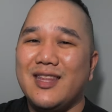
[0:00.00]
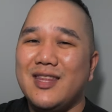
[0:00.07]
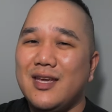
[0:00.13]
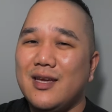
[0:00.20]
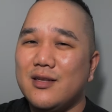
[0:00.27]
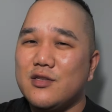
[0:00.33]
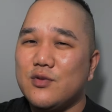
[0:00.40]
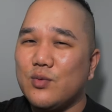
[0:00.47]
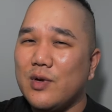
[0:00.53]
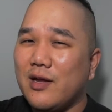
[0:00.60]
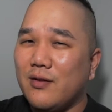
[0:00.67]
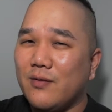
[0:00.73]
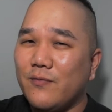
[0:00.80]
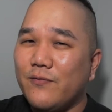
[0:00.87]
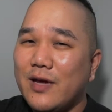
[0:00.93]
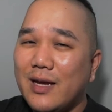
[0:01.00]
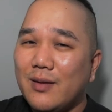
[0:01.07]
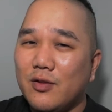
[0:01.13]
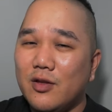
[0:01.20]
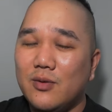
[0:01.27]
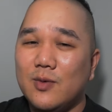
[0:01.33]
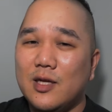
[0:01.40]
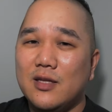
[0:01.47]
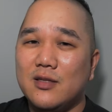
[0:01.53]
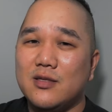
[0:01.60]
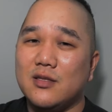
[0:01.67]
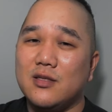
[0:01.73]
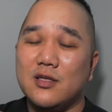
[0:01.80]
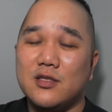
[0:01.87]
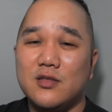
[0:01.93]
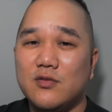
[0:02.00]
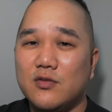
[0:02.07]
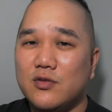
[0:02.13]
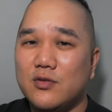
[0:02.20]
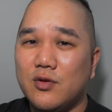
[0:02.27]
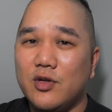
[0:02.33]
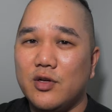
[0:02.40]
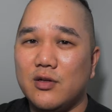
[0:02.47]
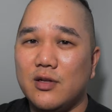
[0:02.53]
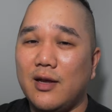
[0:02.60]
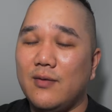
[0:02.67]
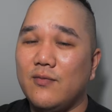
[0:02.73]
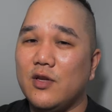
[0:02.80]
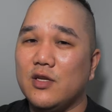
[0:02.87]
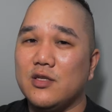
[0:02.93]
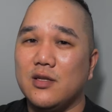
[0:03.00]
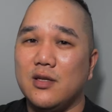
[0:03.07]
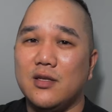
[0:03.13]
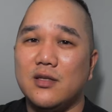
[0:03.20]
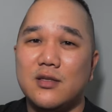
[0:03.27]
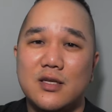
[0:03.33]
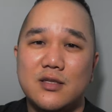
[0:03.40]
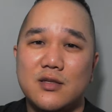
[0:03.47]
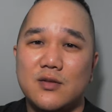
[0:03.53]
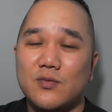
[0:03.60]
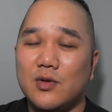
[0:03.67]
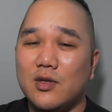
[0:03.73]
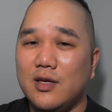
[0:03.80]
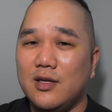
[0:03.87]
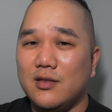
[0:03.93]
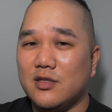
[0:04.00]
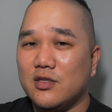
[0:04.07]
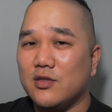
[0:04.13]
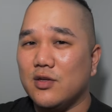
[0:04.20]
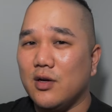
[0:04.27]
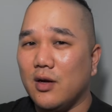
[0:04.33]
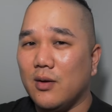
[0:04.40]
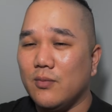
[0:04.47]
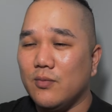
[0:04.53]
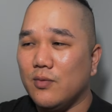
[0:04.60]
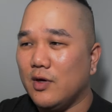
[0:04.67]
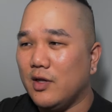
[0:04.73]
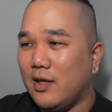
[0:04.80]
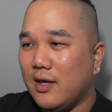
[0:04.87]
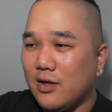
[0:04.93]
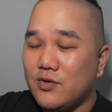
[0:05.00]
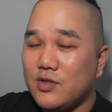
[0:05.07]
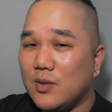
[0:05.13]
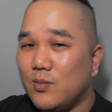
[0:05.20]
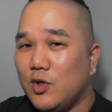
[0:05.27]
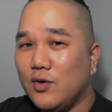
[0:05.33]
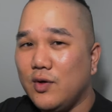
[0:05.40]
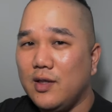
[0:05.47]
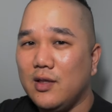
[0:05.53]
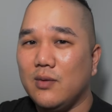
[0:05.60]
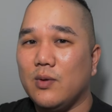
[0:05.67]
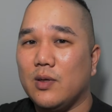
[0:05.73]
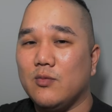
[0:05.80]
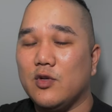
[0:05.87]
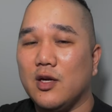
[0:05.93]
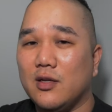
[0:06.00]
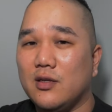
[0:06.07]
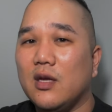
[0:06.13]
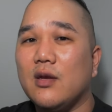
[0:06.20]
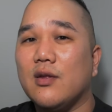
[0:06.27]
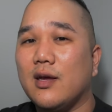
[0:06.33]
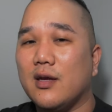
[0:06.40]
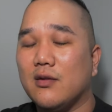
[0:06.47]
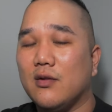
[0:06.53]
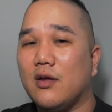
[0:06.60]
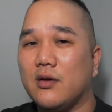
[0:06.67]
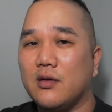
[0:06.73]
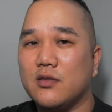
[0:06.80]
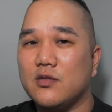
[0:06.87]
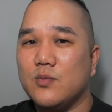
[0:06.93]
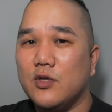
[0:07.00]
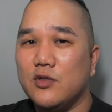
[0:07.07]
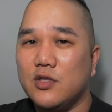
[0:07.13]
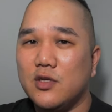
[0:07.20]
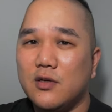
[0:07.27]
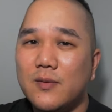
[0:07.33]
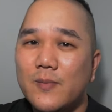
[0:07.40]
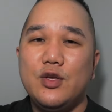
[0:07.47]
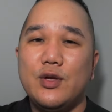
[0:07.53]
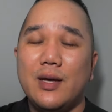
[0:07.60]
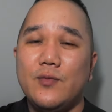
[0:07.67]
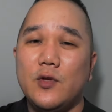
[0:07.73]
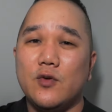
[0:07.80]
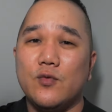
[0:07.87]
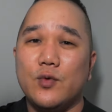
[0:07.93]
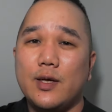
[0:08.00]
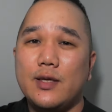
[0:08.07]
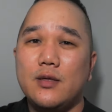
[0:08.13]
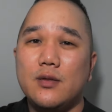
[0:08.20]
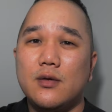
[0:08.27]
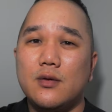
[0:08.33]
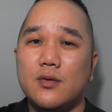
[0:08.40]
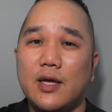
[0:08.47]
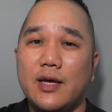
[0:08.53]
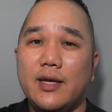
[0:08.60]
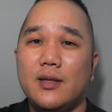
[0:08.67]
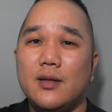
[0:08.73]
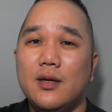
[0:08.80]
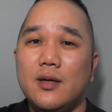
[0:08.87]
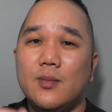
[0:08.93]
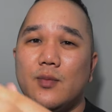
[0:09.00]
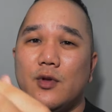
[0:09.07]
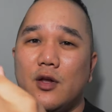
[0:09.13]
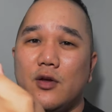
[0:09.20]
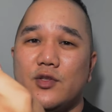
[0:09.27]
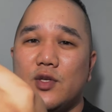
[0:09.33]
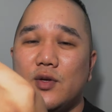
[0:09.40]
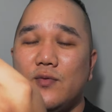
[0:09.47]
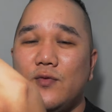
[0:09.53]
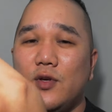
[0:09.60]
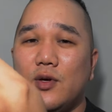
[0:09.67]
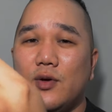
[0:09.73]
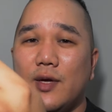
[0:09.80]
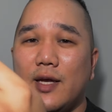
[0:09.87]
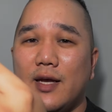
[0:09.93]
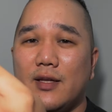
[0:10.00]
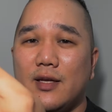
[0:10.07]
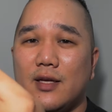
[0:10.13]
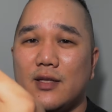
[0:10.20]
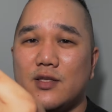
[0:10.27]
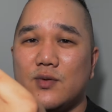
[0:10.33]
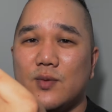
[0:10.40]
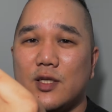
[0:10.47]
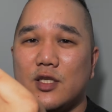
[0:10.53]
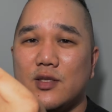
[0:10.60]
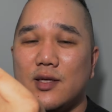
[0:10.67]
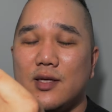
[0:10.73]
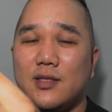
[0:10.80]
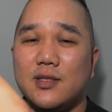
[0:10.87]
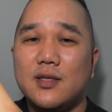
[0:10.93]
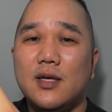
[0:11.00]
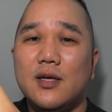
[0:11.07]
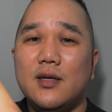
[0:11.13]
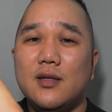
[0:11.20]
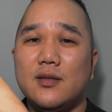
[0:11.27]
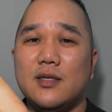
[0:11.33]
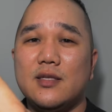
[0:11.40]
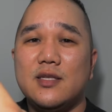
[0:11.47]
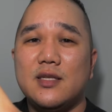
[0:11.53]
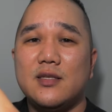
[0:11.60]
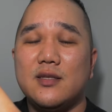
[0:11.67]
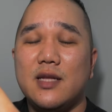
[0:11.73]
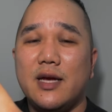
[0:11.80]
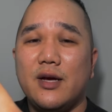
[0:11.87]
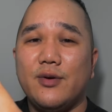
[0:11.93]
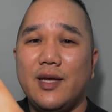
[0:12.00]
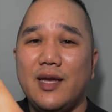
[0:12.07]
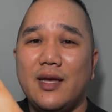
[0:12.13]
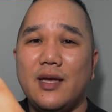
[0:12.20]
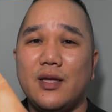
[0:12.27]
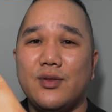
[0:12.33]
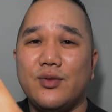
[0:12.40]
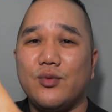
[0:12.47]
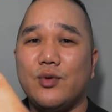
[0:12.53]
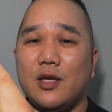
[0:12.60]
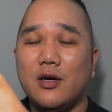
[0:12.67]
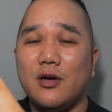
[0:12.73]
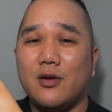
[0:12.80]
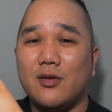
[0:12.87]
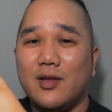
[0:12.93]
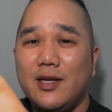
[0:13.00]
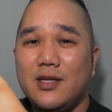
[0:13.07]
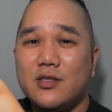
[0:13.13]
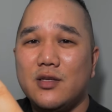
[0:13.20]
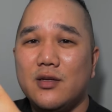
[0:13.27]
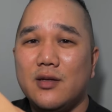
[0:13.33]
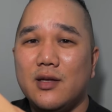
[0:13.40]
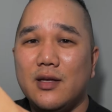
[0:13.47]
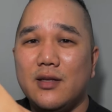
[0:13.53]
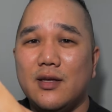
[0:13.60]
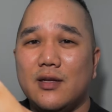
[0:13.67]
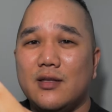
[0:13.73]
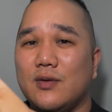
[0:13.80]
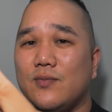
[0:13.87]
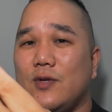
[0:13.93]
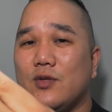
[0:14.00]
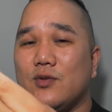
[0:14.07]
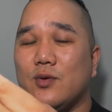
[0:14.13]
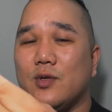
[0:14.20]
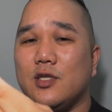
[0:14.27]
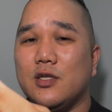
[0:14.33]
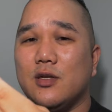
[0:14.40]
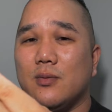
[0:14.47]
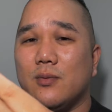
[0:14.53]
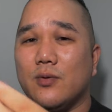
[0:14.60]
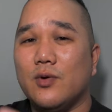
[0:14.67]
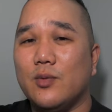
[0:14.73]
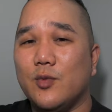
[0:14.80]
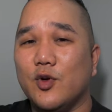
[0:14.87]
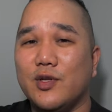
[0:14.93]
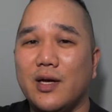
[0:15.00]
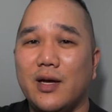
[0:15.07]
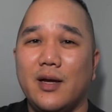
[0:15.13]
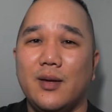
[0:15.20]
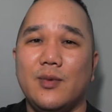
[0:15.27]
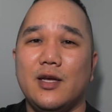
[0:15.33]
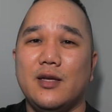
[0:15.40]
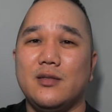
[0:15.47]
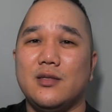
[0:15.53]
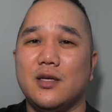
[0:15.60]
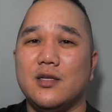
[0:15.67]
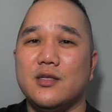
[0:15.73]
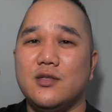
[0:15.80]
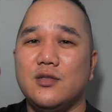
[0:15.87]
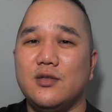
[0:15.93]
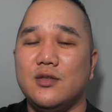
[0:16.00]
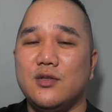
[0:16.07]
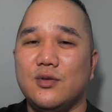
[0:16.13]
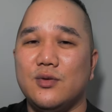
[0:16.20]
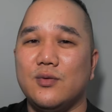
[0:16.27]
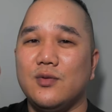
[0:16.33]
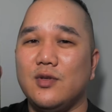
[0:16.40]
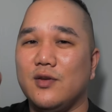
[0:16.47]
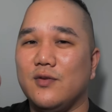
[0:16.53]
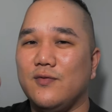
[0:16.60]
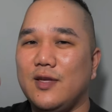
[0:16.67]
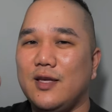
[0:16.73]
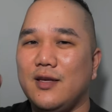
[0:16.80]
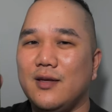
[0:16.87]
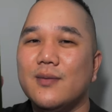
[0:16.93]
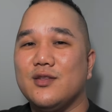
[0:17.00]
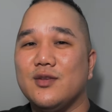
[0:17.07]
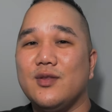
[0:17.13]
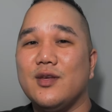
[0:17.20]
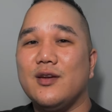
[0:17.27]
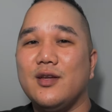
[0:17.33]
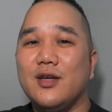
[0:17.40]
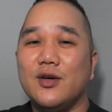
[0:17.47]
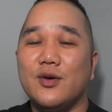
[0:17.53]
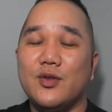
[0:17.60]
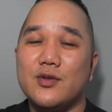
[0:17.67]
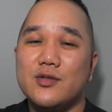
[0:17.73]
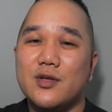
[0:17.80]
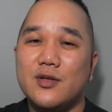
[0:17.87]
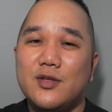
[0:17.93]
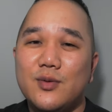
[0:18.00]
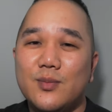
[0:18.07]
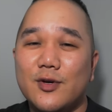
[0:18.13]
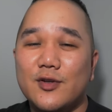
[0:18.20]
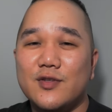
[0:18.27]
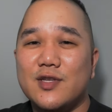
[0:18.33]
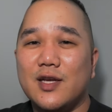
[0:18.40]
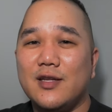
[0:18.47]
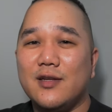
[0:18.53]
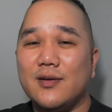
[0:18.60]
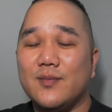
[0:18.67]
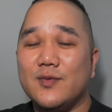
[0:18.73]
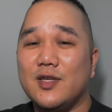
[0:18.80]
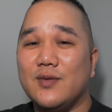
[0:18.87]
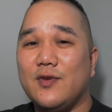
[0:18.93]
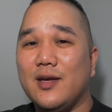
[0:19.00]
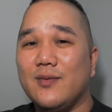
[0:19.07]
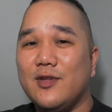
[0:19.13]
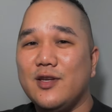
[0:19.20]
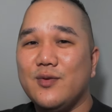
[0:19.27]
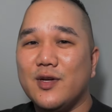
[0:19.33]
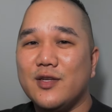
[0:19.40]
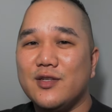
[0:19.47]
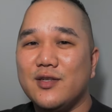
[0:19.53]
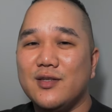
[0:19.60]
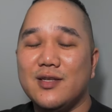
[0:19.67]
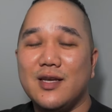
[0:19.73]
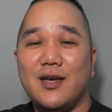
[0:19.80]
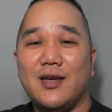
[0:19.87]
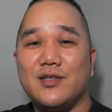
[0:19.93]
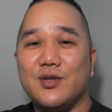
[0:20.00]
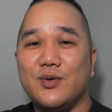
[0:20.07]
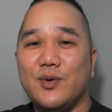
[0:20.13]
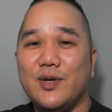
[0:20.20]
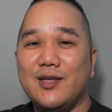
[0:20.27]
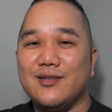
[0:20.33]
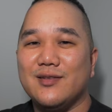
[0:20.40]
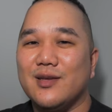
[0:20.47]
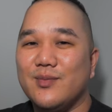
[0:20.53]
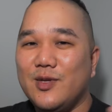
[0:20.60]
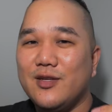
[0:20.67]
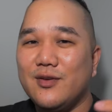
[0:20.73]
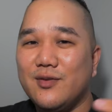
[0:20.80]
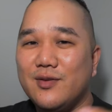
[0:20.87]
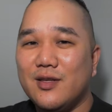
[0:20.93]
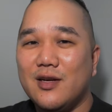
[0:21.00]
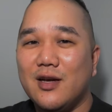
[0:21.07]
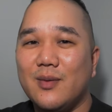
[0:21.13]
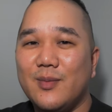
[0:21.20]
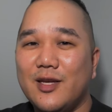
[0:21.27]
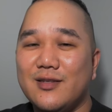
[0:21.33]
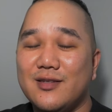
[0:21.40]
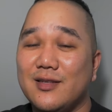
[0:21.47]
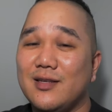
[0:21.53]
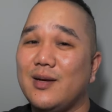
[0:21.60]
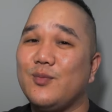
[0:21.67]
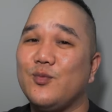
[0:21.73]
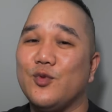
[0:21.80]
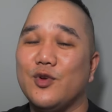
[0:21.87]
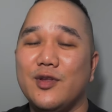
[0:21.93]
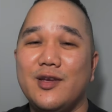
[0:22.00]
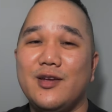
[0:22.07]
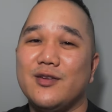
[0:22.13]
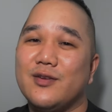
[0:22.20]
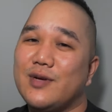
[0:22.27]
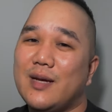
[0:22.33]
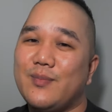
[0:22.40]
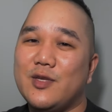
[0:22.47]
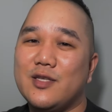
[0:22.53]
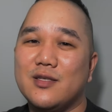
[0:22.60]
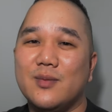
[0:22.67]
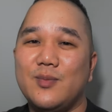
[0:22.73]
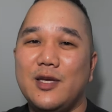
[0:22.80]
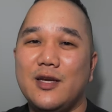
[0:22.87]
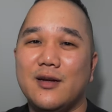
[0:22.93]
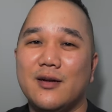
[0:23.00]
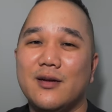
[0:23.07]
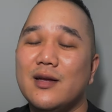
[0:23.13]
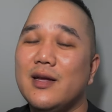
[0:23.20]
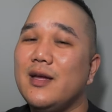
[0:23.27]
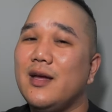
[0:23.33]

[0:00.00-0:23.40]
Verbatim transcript: I think it's around five lumens. It doesn't destroy your night vision and doesn't really disturb what else I'm doing if I'm trying to take like a long exposure. You have your regular light, but also if you go ahead and switch this this is now a 3R laser, and then if you switch it over one more time, it does do UV. So there you go, those are two bonus items. If you have any questions, as always, let me know in the comments, and I'm really gonna wrap this up here.